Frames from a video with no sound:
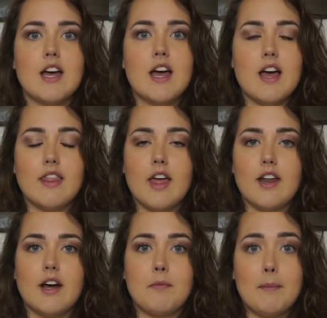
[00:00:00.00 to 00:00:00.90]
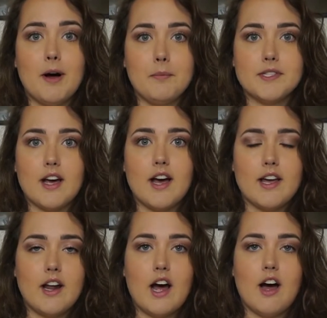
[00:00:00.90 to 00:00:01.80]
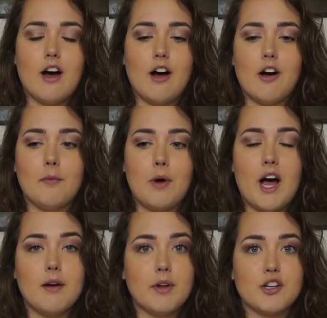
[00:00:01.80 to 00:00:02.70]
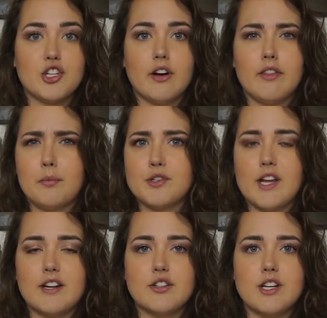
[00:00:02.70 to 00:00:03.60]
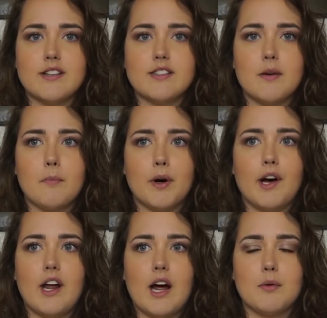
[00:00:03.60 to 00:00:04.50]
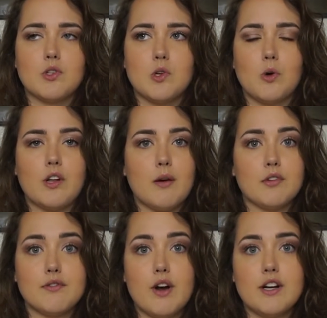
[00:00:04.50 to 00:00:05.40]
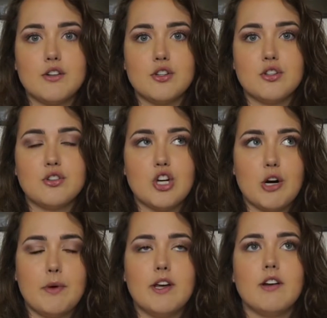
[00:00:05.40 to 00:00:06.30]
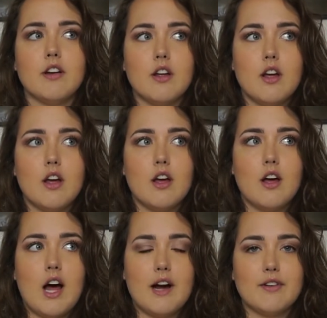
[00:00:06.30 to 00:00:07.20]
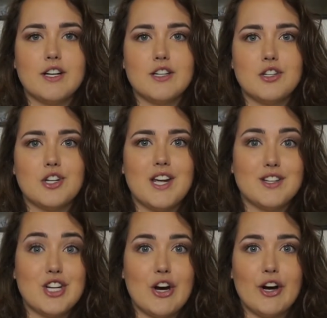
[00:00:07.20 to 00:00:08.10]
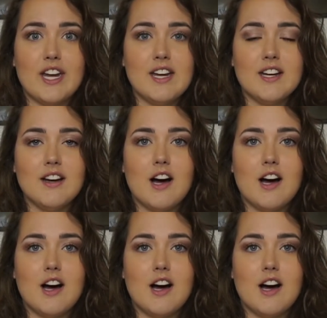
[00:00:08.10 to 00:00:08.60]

And then on my mom's side, I'm not sure of the percentages, but I was told I was French, German, Irish, and Cherokee,